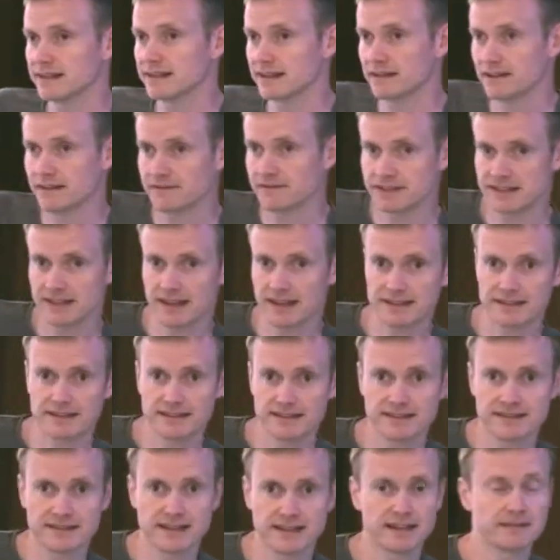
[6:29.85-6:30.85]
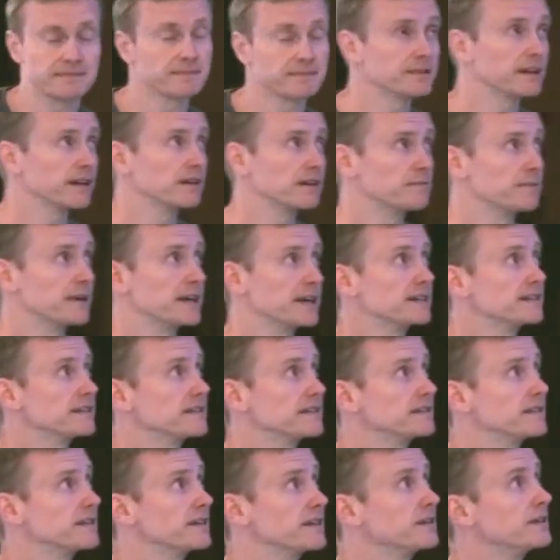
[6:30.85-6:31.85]
They'll have exactly the same code base
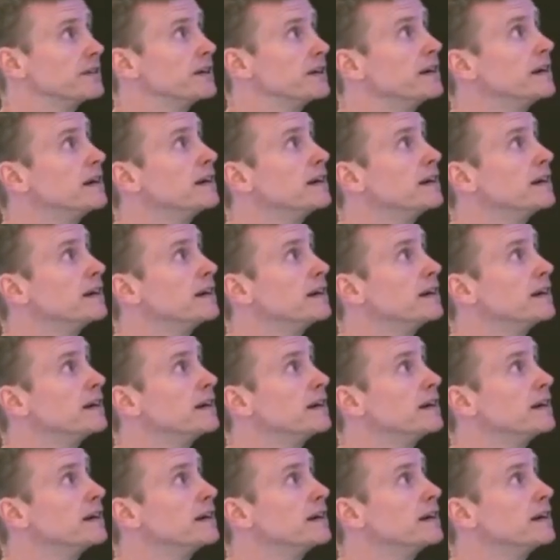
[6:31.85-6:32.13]
as you.